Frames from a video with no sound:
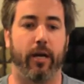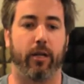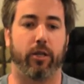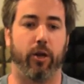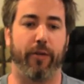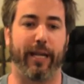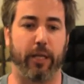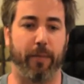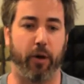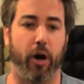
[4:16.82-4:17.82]
So that's
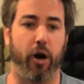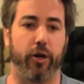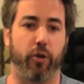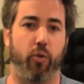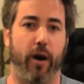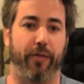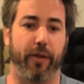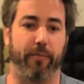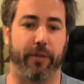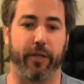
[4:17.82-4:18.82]
about all you want
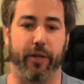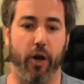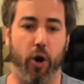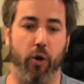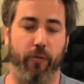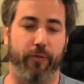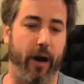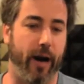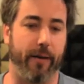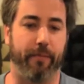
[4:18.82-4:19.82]
them to know
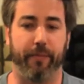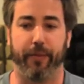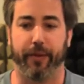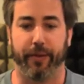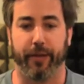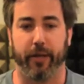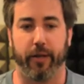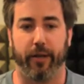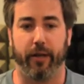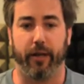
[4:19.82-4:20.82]
from
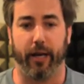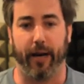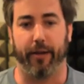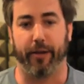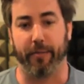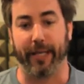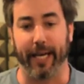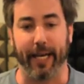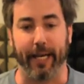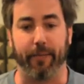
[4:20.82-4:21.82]
the
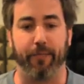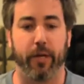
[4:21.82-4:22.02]
beginning.